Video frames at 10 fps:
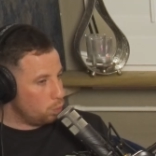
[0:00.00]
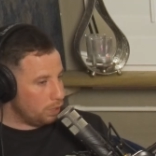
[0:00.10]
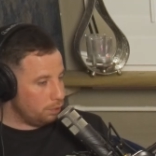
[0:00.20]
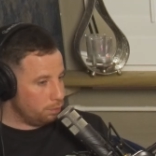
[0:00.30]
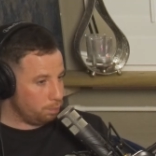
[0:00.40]

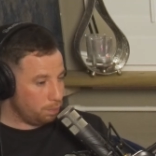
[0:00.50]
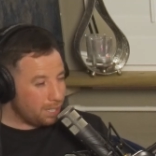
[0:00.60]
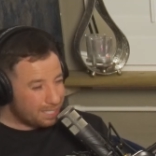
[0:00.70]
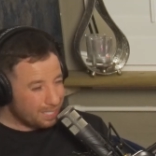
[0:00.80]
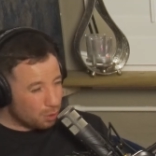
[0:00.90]
even
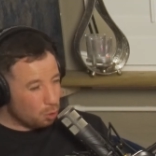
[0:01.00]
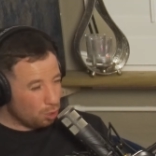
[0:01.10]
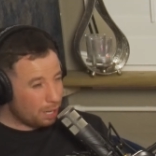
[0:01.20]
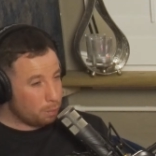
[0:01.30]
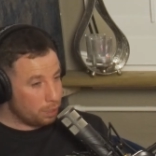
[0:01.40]

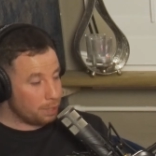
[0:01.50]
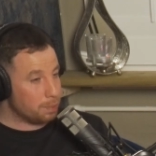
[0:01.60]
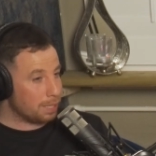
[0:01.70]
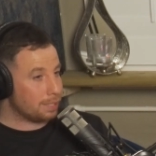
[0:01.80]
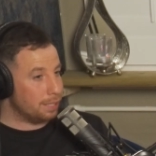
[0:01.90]
all that way
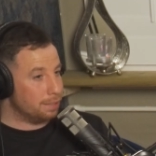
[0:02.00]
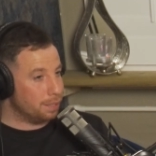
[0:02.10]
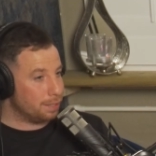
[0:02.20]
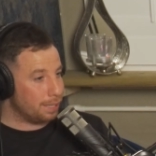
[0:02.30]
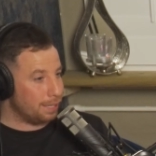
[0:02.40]
back then,
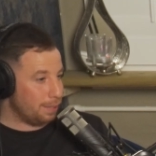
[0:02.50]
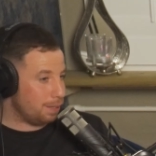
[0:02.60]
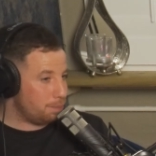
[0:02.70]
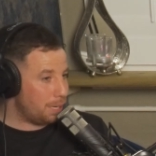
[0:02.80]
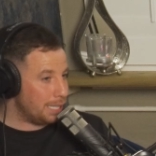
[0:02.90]
lad, like
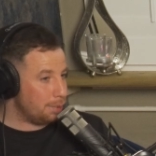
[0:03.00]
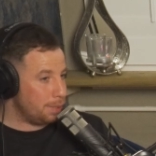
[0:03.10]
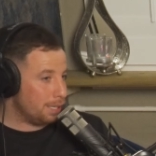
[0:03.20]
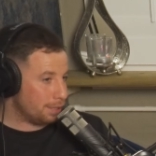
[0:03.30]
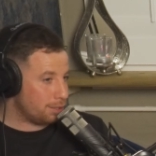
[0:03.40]
a
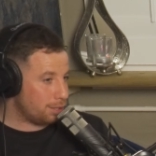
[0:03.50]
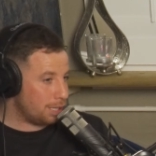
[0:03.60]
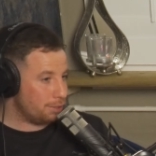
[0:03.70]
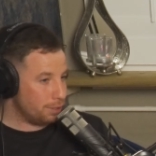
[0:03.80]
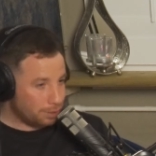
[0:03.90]
baby lad,
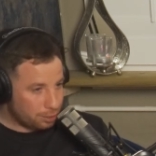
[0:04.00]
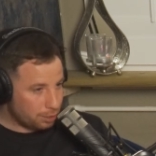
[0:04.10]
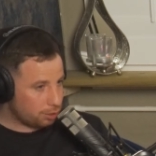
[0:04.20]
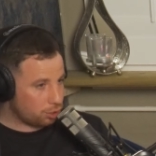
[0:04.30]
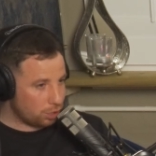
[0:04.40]
7,
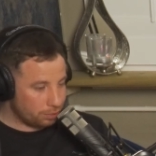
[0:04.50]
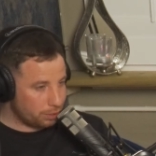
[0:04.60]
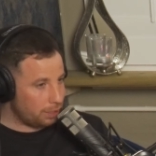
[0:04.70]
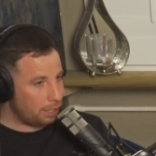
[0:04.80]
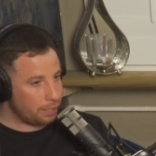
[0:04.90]
6,
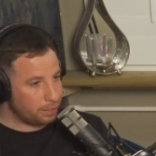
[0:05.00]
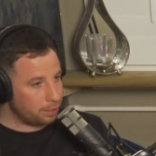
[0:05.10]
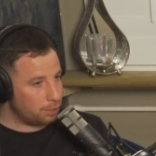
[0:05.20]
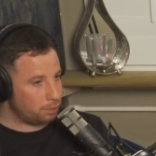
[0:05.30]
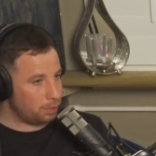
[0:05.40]
7, 8
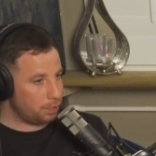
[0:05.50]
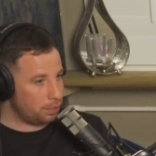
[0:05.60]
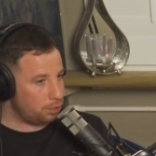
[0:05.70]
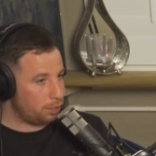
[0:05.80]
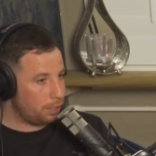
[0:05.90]
years of
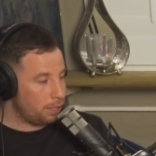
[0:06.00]
age,